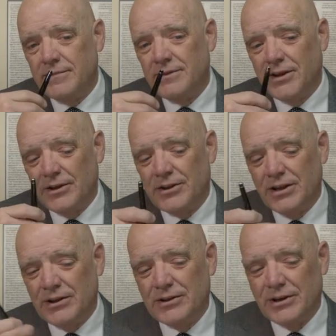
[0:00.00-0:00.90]
the,
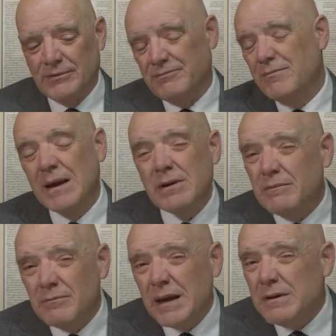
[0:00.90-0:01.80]
the, the maybe
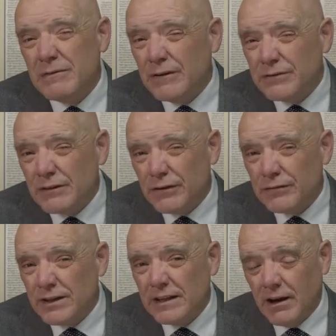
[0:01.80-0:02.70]
maybe
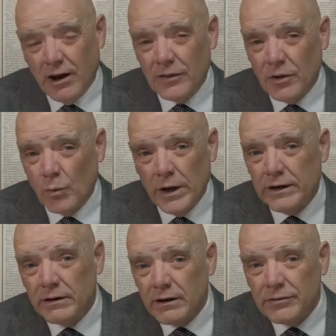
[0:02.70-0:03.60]
50-50 on the
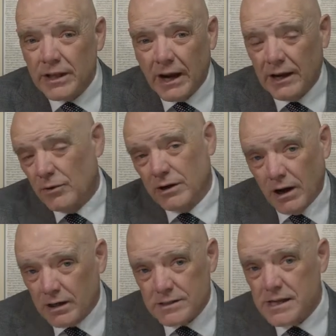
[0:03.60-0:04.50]
winner of the Iowa
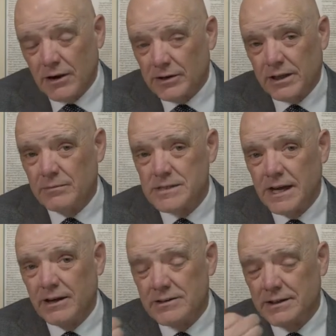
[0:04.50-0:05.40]
caucus how it comes
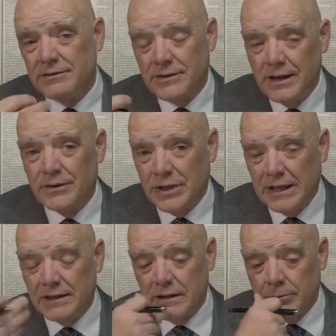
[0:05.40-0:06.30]
out at the, at the
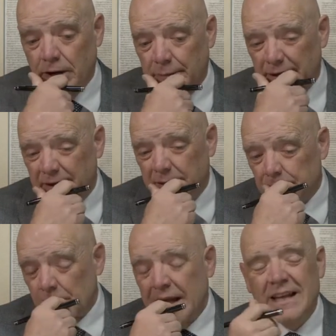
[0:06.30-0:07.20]
end of the primary
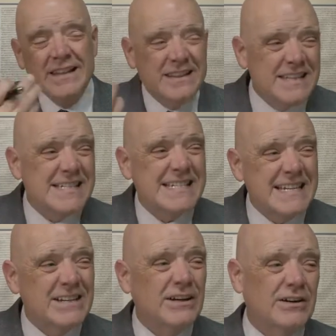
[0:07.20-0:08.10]
this
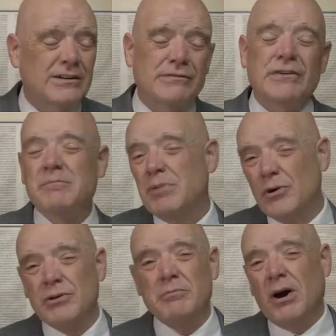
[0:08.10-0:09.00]
year for
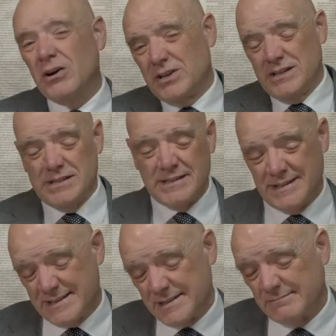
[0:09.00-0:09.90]
both parties
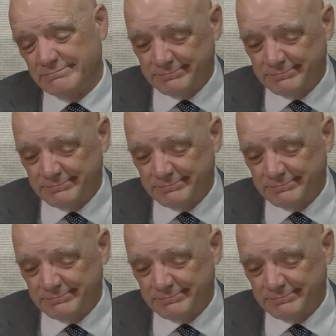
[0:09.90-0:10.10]
it's